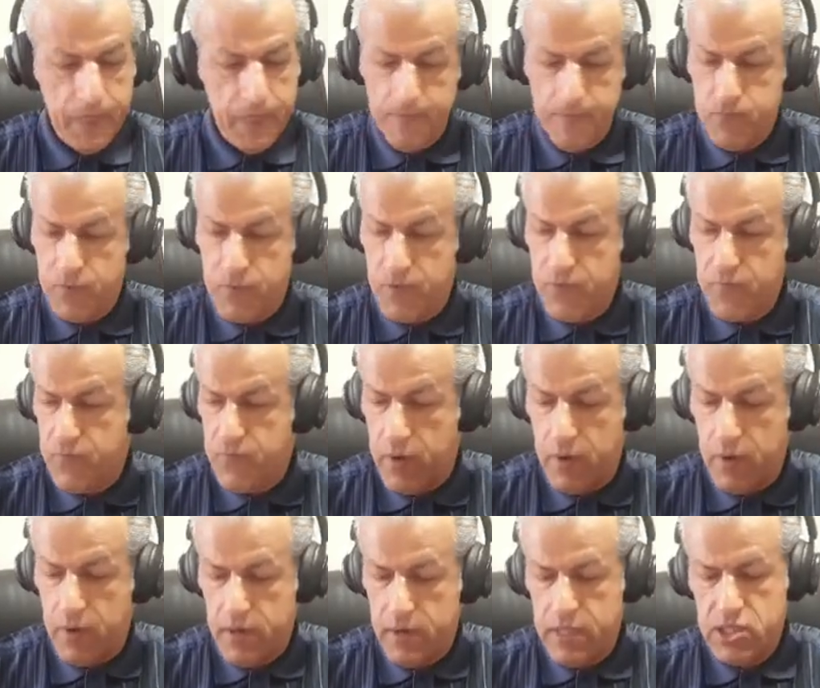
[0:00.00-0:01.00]
for
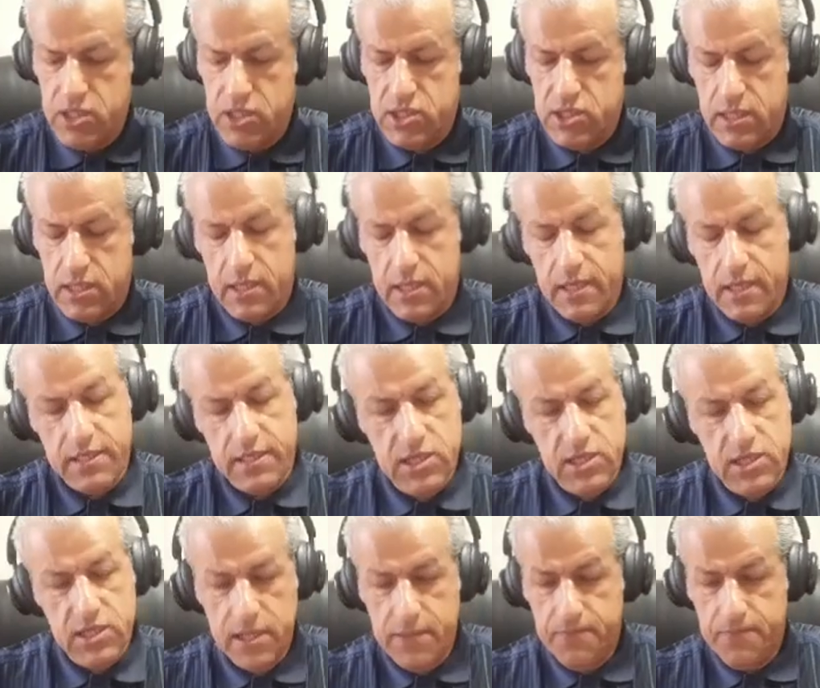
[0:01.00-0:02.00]
initial condition